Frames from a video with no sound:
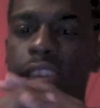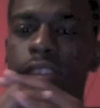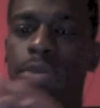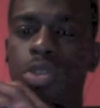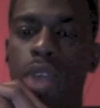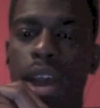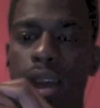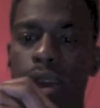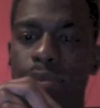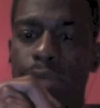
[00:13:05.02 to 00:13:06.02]

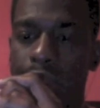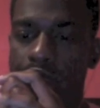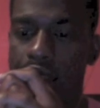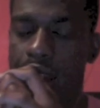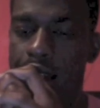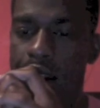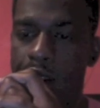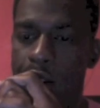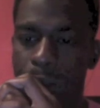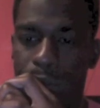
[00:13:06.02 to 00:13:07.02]
subscribe,
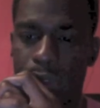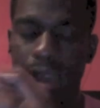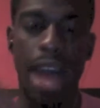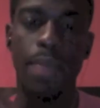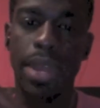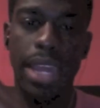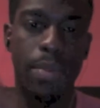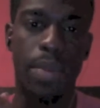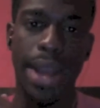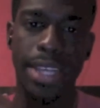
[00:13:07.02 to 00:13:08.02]
comment,
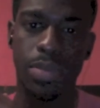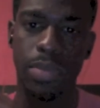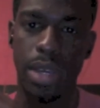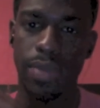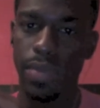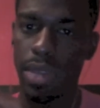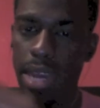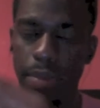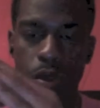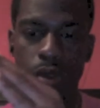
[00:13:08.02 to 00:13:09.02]
inbox me.
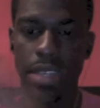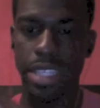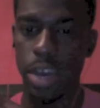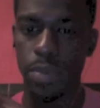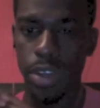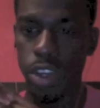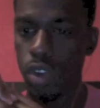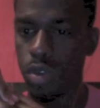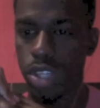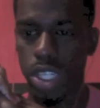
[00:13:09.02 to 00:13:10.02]
Let me know if this is helping
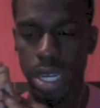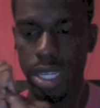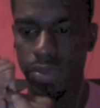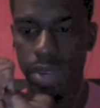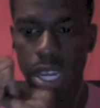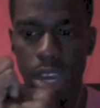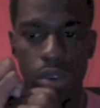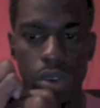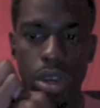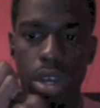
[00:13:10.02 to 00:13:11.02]
you. Share this
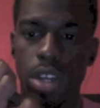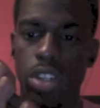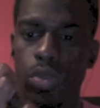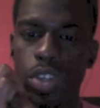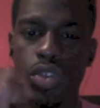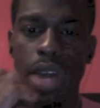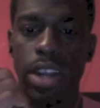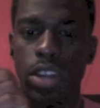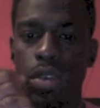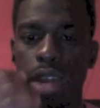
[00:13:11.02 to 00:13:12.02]
video. Do what you got to
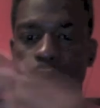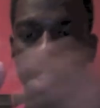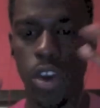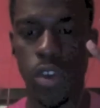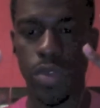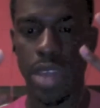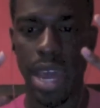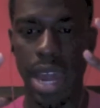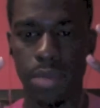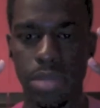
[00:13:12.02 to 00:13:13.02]
do. Let me know
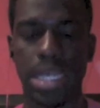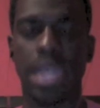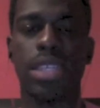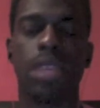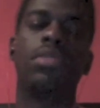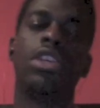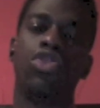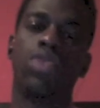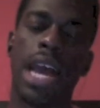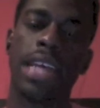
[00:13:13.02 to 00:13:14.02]
that I'm saying something that
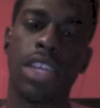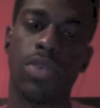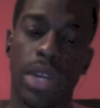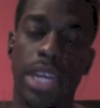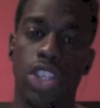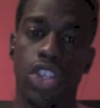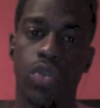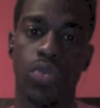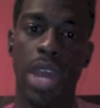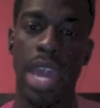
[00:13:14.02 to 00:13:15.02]
you guys can relate to.
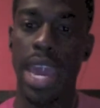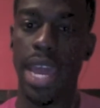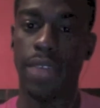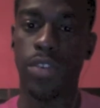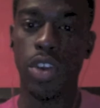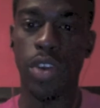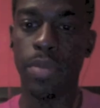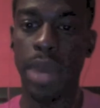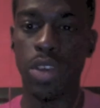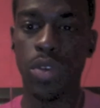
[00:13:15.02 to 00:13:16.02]
And if you know
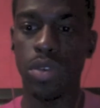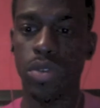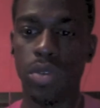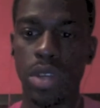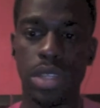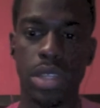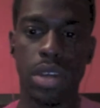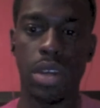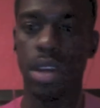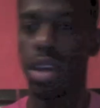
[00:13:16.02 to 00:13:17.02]
anybody going through this
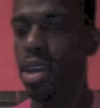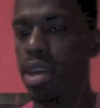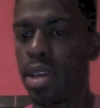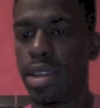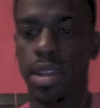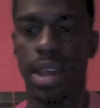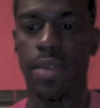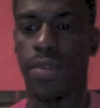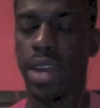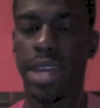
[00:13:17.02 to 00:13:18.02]
or
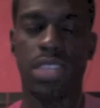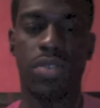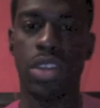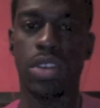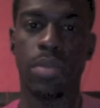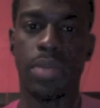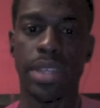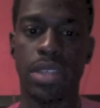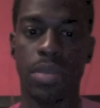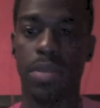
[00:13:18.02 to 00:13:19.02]
feel like this video can
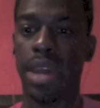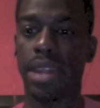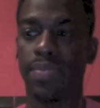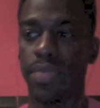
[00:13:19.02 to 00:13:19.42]
bless somebody,